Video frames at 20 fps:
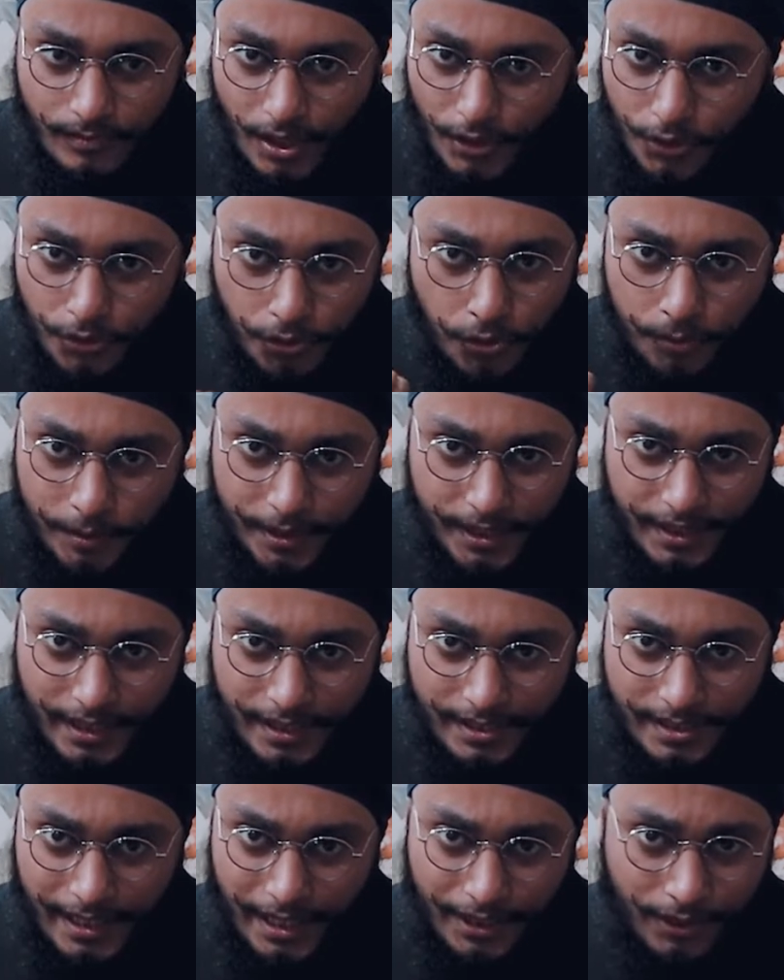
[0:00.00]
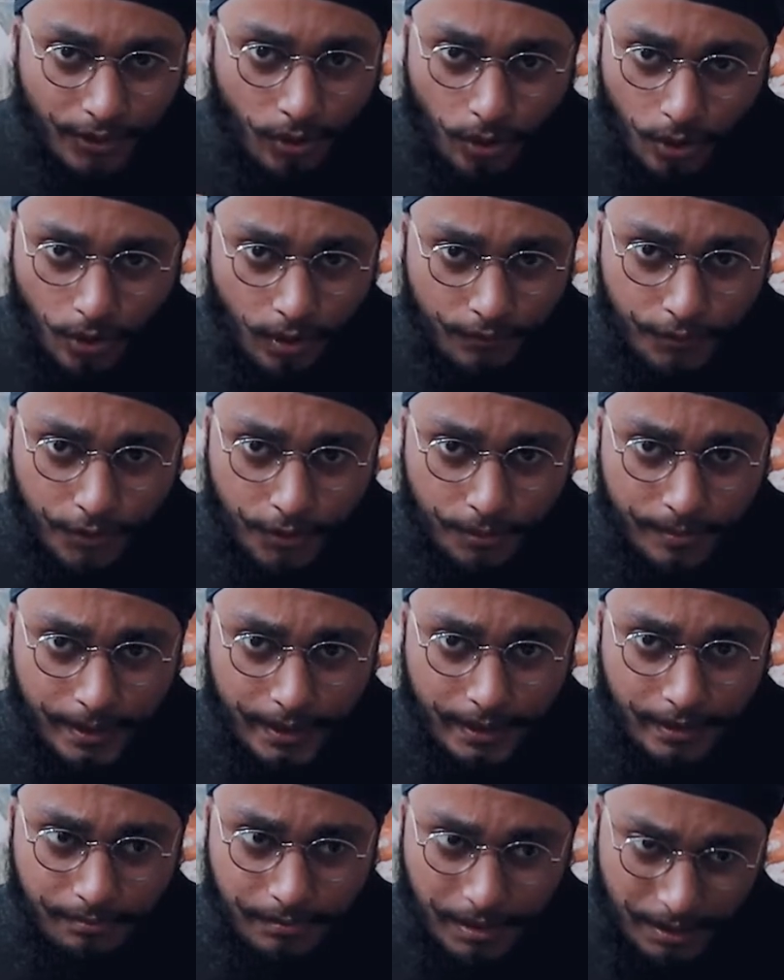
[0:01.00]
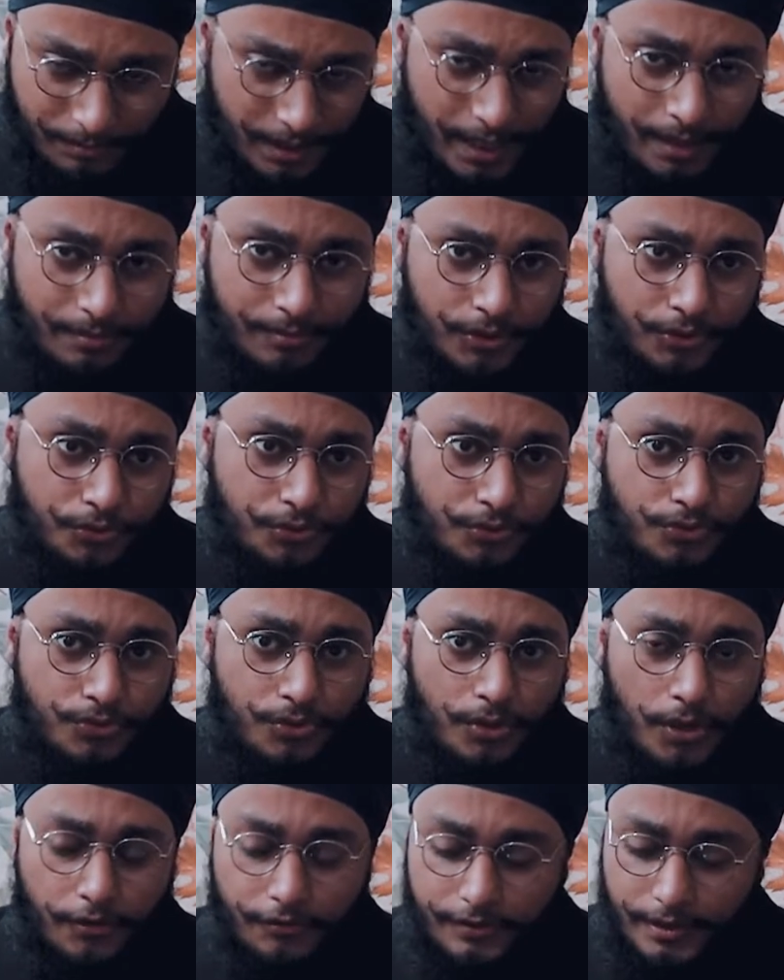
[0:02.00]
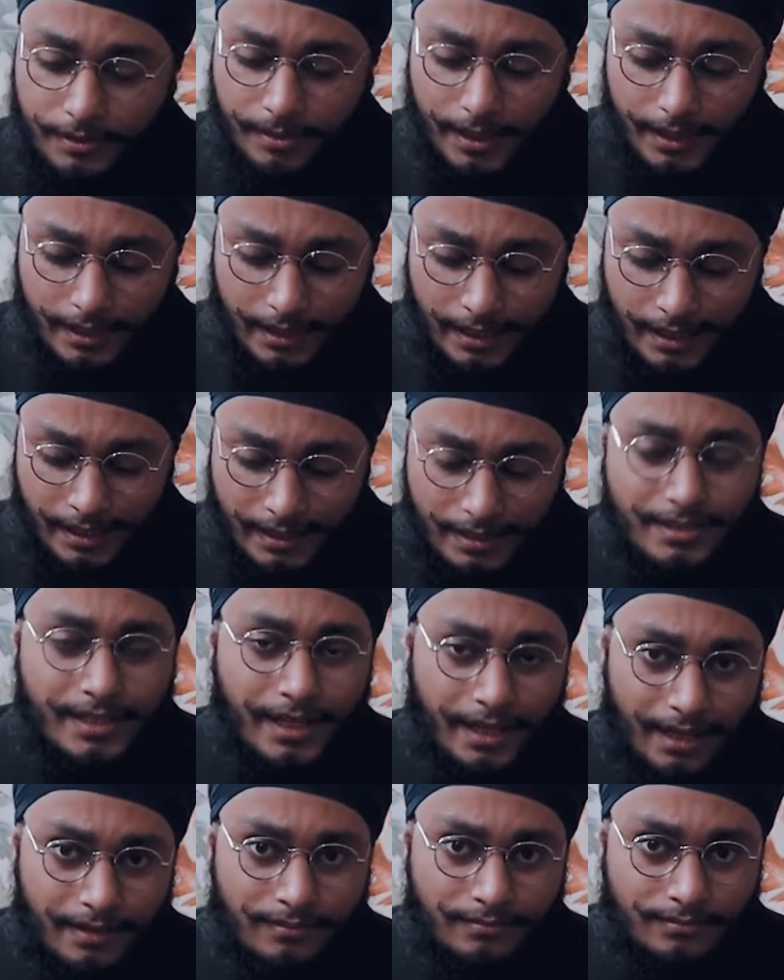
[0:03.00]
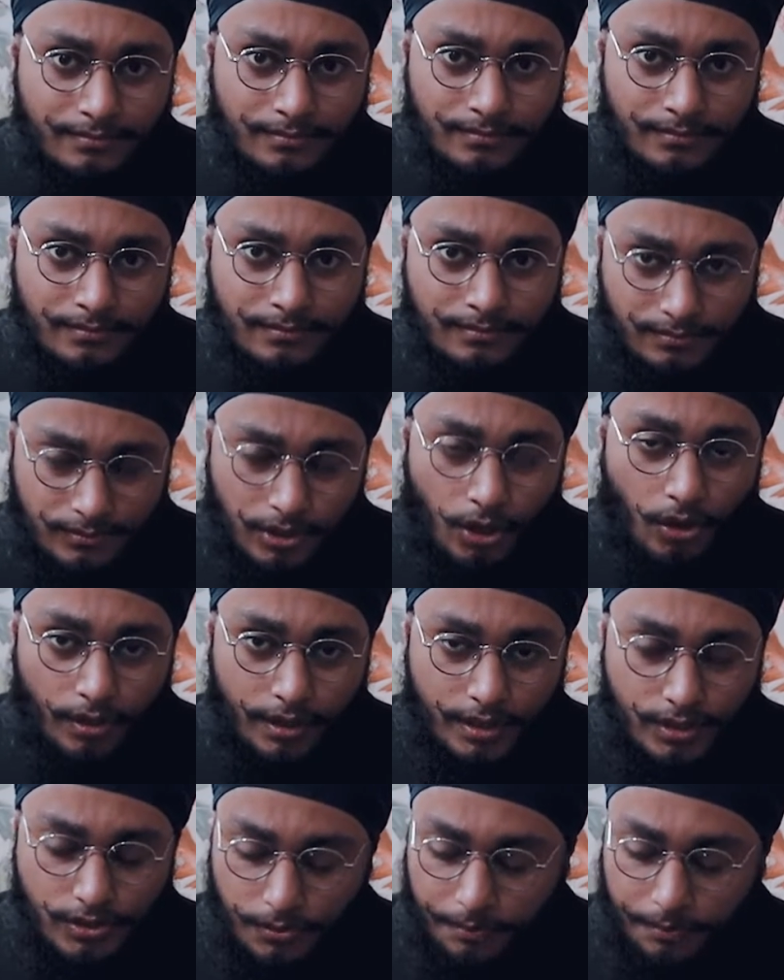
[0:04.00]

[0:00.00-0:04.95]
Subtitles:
No bitterness at all for me. Maybe I'm used to coffee, but still, the honest